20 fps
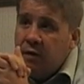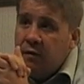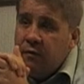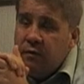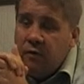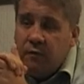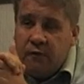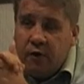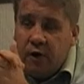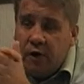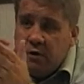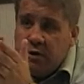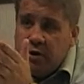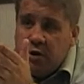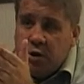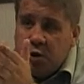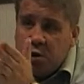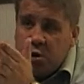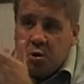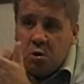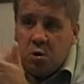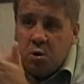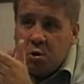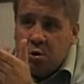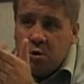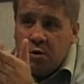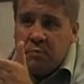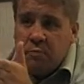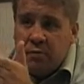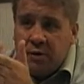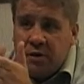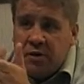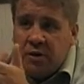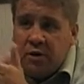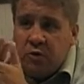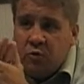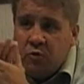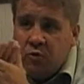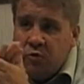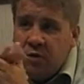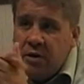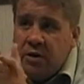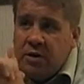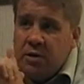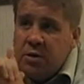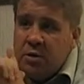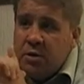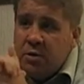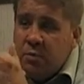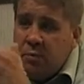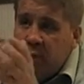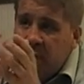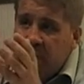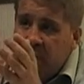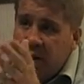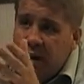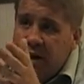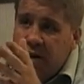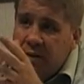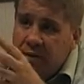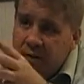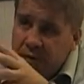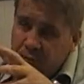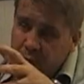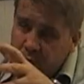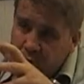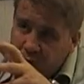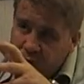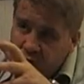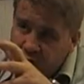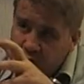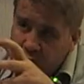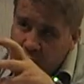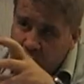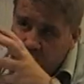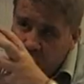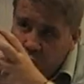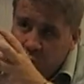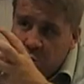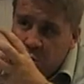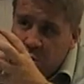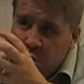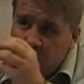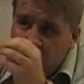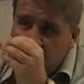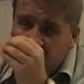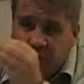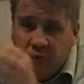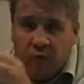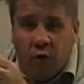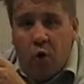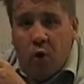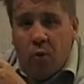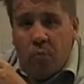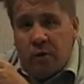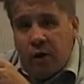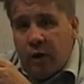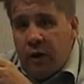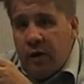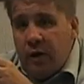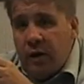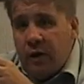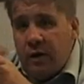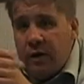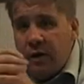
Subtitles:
for various social and political reasons, but then they've been reduced to a formula.